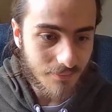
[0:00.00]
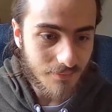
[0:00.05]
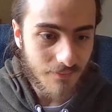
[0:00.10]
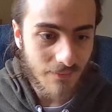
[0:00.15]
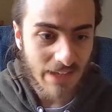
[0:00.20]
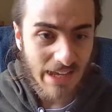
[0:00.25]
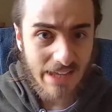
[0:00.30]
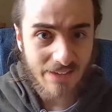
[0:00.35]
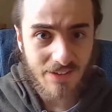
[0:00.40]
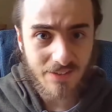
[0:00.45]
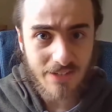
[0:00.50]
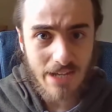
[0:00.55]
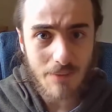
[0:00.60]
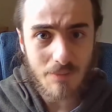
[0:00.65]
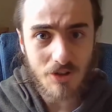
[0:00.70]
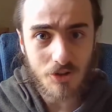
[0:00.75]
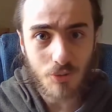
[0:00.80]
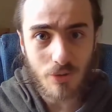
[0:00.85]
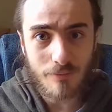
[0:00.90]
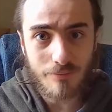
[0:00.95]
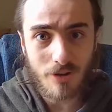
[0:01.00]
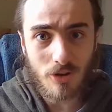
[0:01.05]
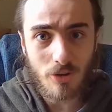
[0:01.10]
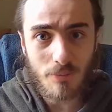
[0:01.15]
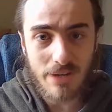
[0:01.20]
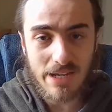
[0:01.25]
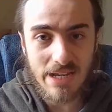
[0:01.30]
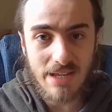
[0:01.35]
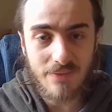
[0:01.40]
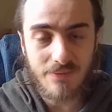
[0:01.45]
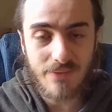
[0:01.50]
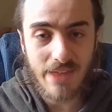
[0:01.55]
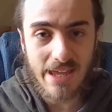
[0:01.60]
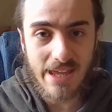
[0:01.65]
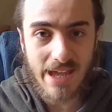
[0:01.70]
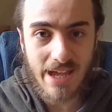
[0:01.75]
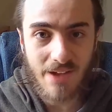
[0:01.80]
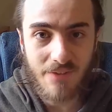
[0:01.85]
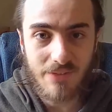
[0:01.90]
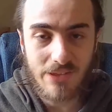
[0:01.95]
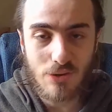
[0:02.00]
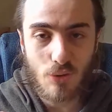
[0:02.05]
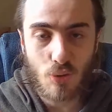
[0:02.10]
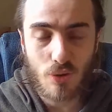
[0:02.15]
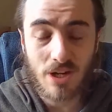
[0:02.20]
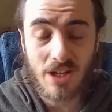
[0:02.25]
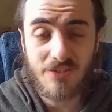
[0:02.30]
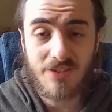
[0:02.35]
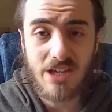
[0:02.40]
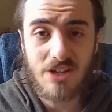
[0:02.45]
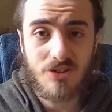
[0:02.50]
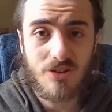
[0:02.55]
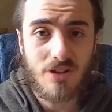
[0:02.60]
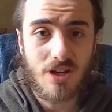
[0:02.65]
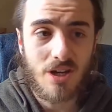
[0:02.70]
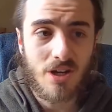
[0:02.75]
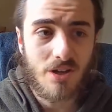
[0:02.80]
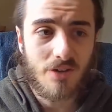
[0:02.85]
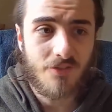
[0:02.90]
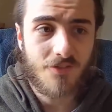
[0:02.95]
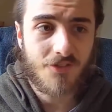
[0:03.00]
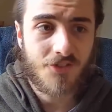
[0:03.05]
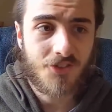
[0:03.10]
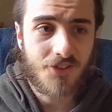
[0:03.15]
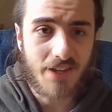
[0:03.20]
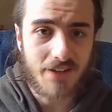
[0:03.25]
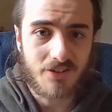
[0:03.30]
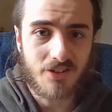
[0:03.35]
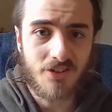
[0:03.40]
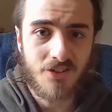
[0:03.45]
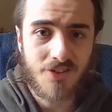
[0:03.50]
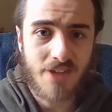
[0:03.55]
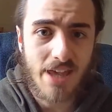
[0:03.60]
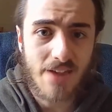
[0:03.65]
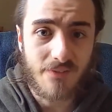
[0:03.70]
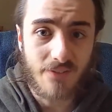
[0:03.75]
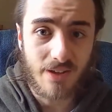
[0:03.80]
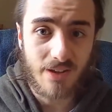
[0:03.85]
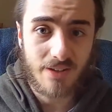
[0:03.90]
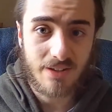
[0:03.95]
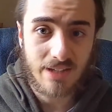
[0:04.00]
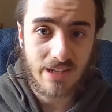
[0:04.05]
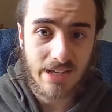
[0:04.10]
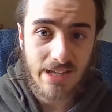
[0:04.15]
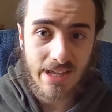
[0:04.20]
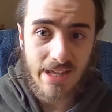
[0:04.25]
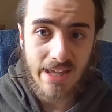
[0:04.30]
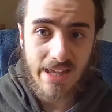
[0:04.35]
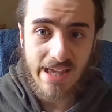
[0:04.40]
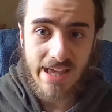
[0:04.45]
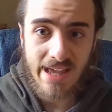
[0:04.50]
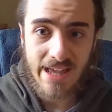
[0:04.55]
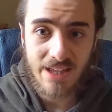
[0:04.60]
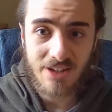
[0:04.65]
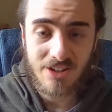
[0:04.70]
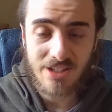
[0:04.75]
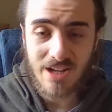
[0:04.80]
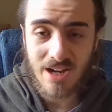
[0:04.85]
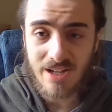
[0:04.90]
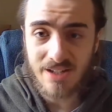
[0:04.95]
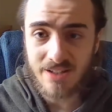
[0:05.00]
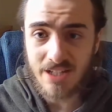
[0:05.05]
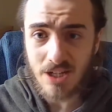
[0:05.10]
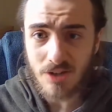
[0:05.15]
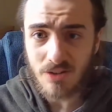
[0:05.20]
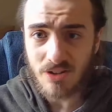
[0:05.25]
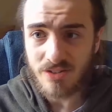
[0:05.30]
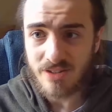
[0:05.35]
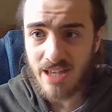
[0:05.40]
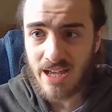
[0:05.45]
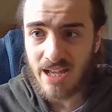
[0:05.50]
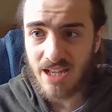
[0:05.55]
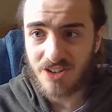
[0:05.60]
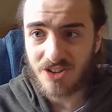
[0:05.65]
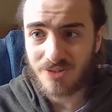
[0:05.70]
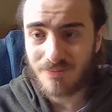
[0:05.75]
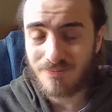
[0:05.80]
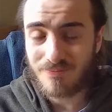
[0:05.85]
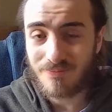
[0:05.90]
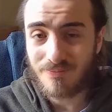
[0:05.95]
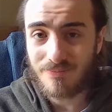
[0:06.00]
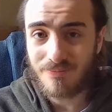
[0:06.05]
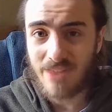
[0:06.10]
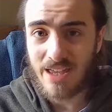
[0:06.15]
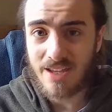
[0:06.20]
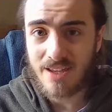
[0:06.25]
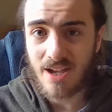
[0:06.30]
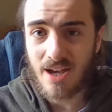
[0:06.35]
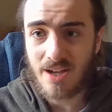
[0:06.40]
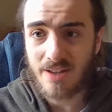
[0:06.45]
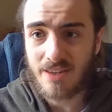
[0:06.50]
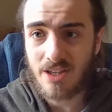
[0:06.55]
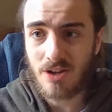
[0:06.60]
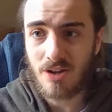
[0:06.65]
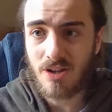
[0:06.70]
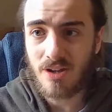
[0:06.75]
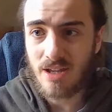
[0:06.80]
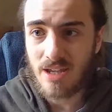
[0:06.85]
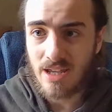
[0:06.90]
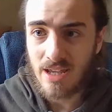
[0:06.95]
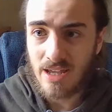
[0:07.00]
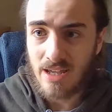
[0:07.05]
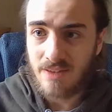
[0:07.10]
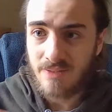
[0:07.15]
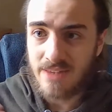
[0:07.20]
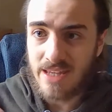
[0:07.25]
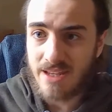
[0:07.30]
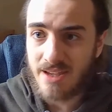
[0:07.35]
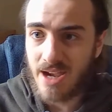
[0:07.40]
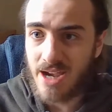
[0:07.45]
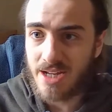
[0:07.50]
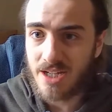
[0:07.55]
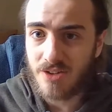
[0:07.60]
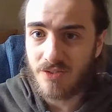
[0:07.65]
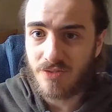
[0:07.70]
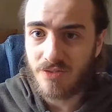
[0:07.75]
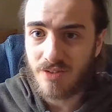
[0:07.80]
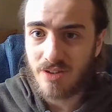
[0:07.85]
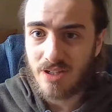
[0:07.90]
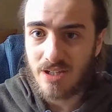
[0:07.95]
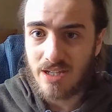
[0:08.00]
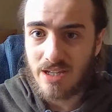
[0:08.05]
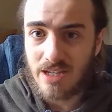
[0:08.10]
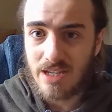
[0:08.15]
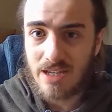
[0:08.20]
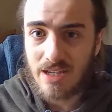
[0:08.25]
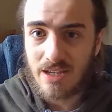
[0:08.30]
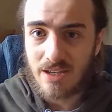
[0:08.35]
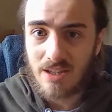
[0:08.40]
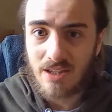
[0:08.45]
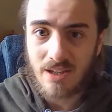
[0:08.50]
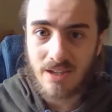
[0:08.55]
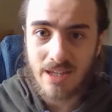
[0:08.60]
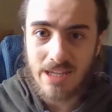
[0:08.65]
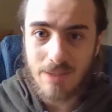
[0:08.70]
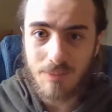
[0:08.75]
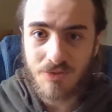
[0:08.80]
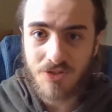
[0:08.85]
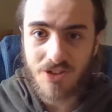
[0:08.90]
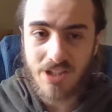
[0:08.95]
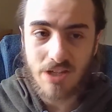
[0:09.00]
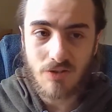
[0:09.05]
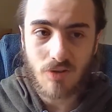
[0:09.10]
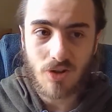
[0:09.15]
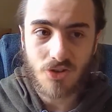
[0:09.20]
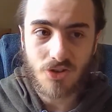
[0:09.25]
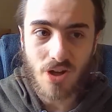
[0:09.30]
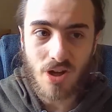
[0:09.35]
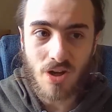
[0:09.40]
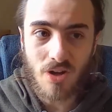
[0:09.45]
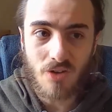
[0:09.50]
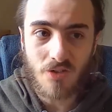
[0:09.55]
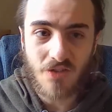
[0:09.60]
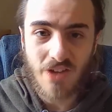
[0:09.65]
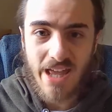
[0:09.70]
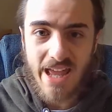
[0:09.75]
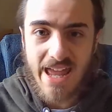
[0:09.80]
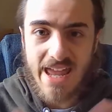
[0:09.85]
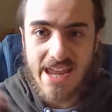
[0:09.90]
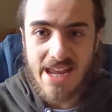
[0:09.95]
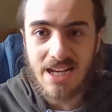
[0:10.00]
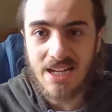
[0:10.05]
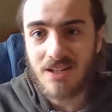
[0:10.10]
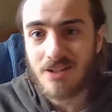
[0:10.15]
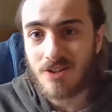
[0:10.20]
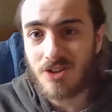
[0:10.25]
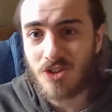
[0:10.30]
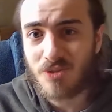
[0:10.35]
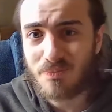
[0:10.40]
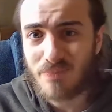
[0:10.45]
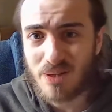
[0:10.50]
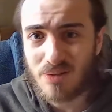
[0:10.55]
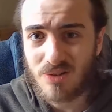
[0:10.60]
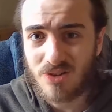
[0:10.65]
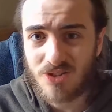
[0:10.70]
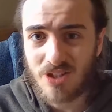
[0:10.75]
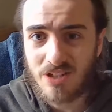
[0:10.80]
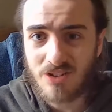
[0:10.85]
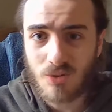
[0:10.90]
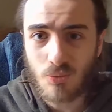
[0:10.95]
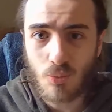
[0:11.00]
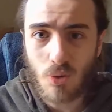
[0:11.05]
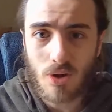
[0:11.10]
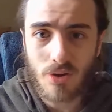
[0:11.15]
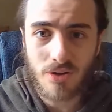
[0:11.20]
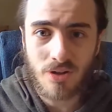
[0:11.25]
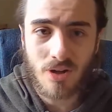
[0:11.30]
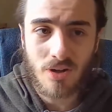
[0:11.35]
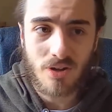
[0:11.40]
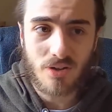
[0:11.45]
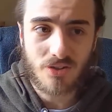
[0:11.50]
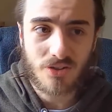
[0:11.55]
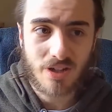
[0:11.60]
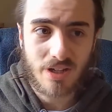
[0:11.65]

as established with Bumblebee, they have the organization of Sector 7, and the idea is that they kind of keep secrets of alien conspiracies and whatnot,